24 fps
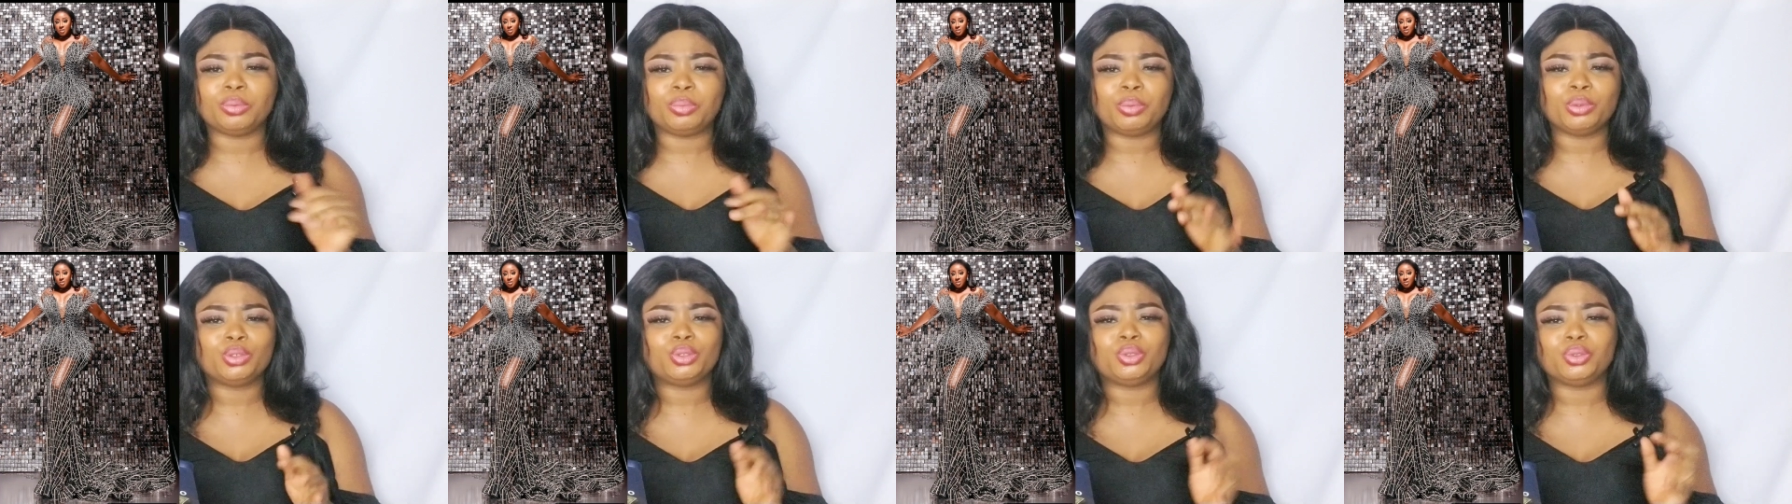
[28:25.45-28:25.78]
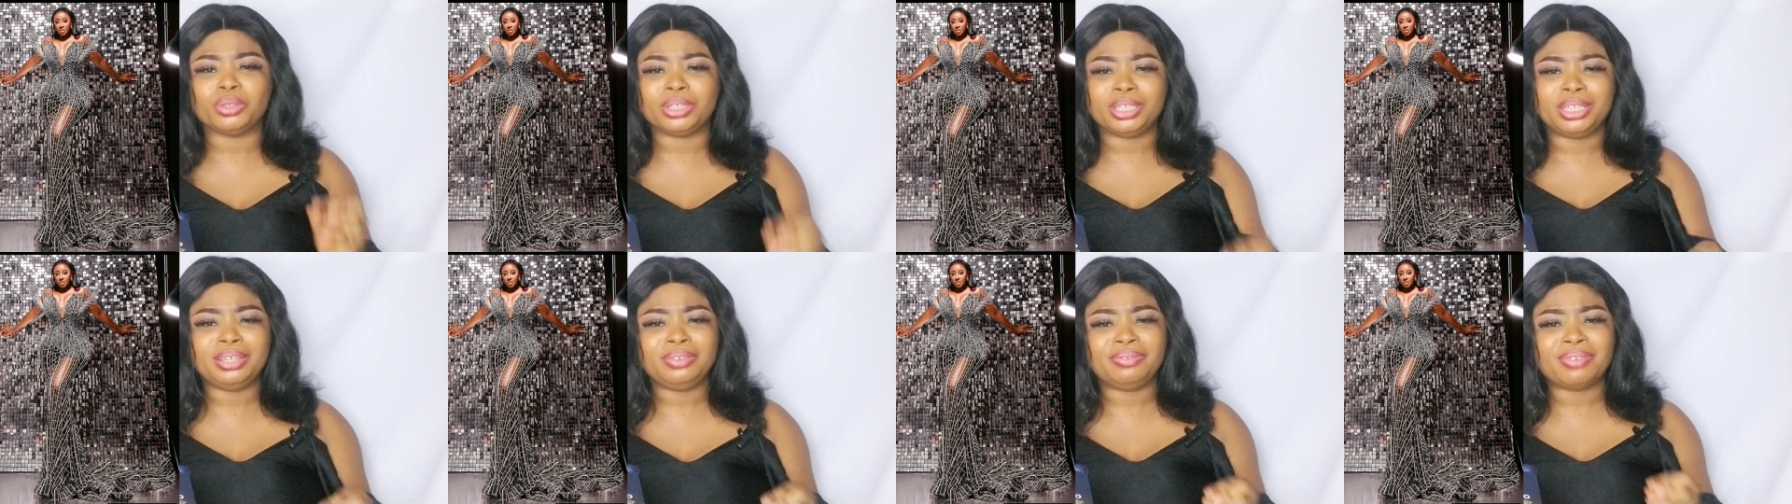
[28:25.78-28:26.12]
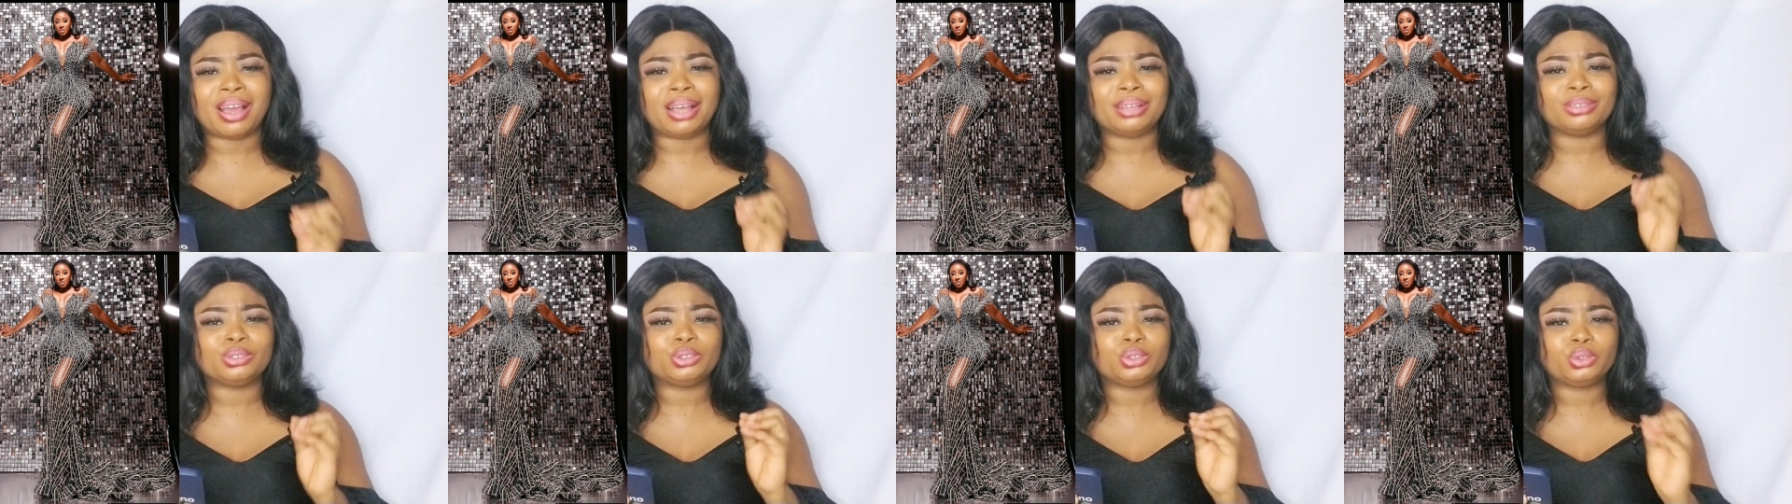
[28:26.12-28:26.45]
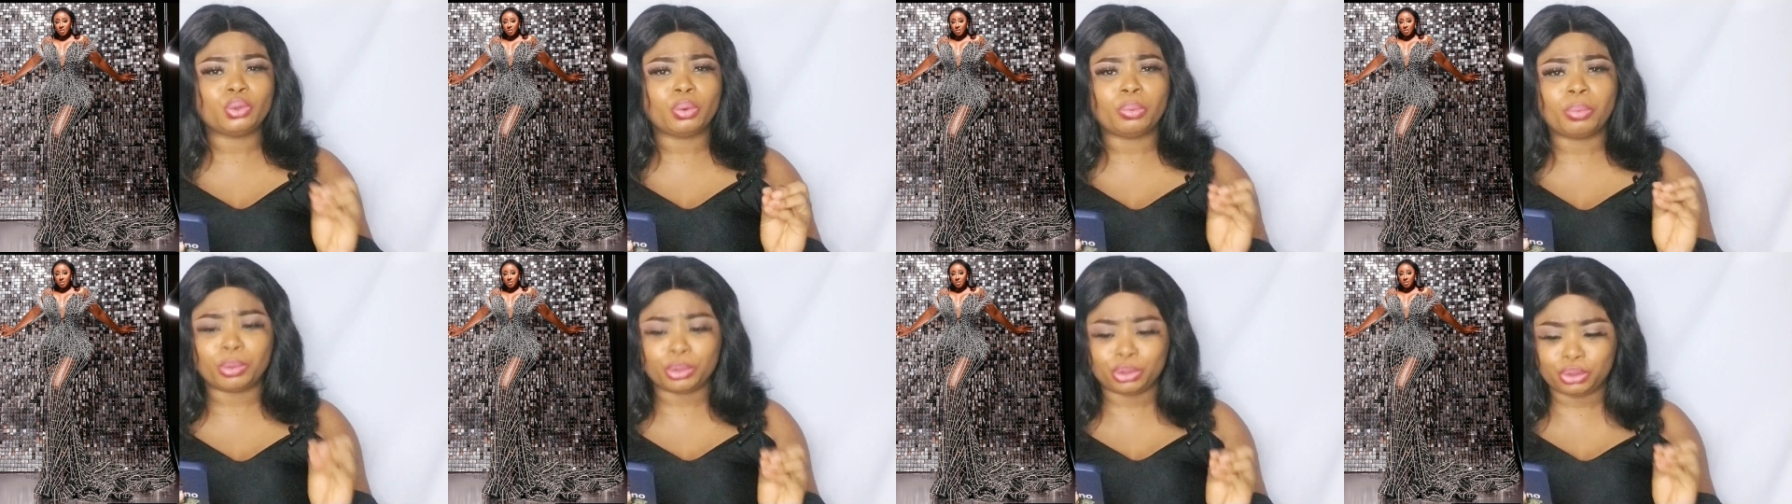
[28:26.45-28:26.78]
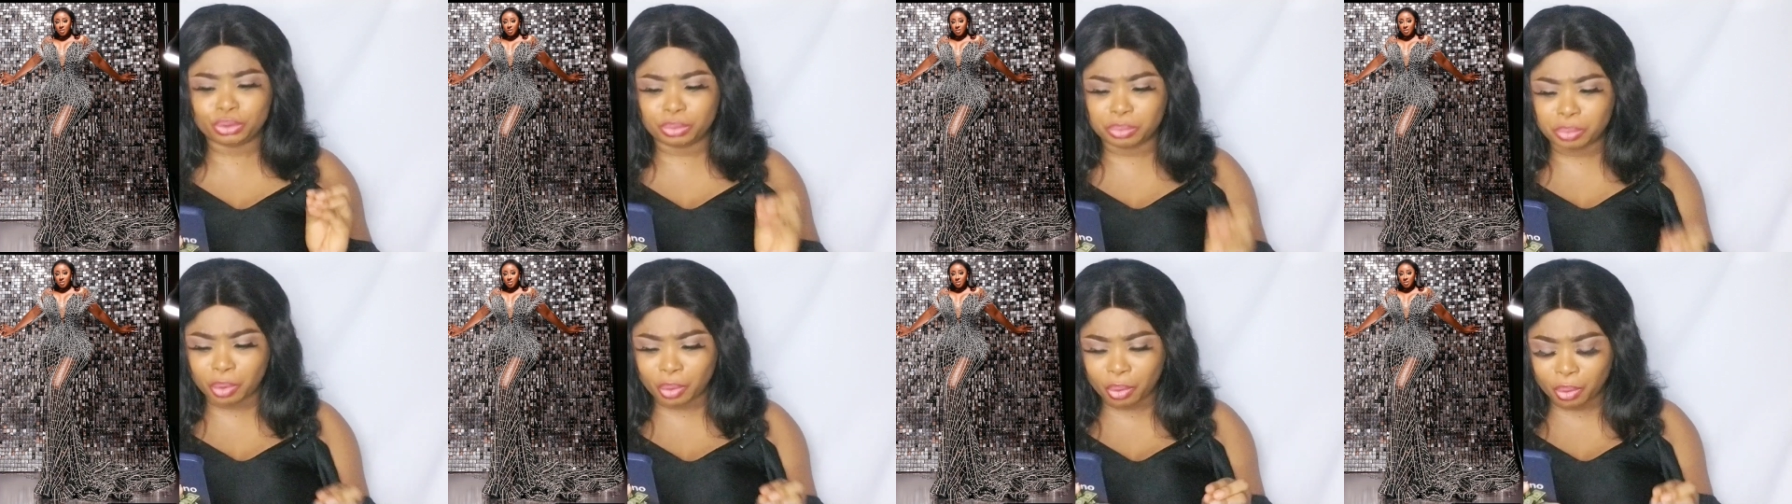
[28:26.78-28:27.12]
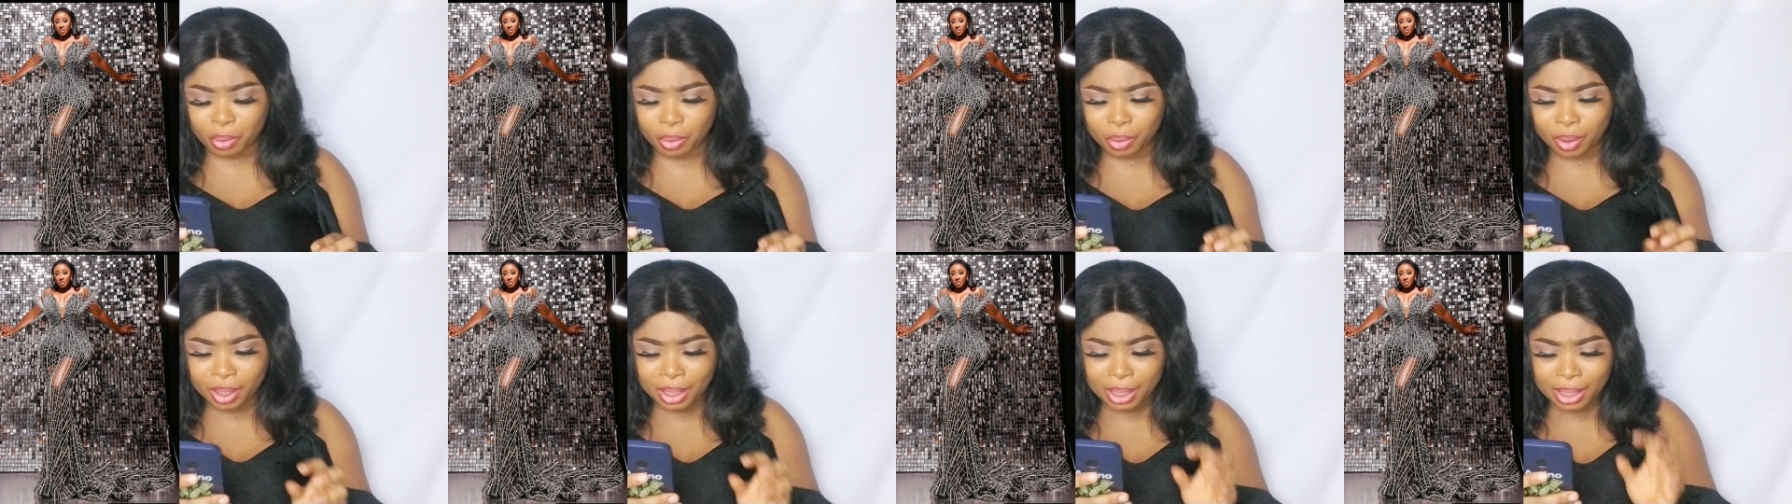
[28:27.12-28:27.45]
supposed to give and so much
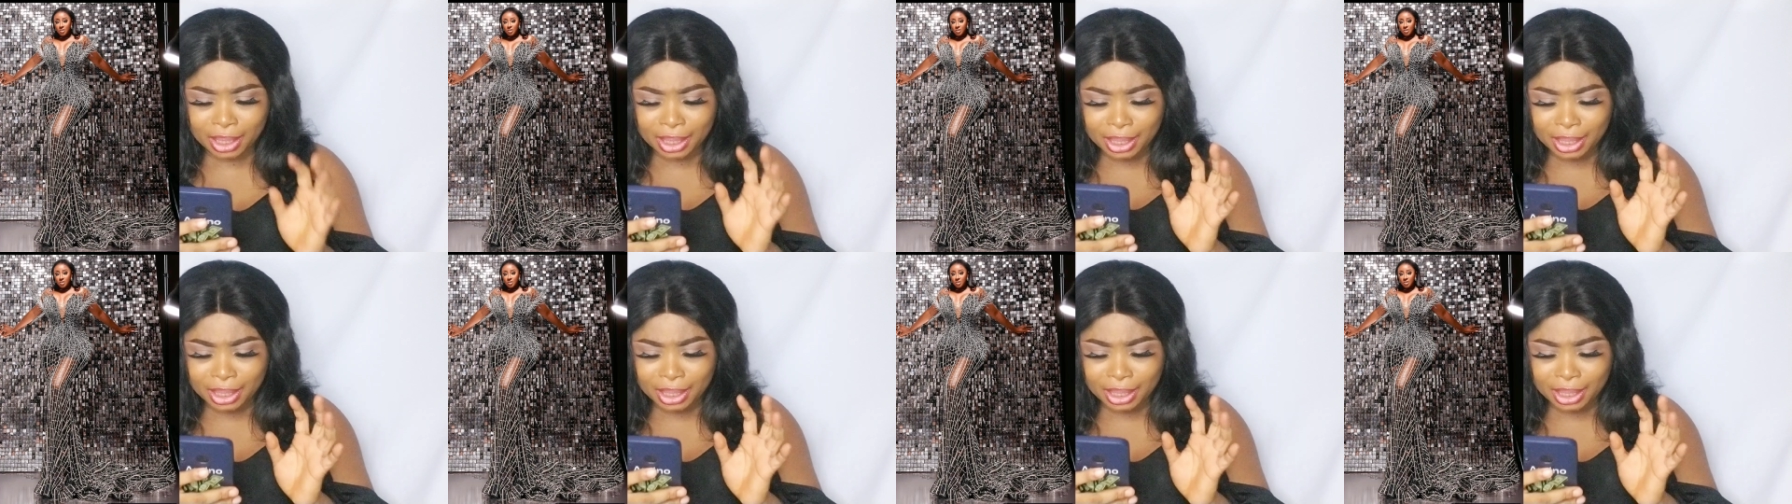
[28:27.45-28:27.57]
more.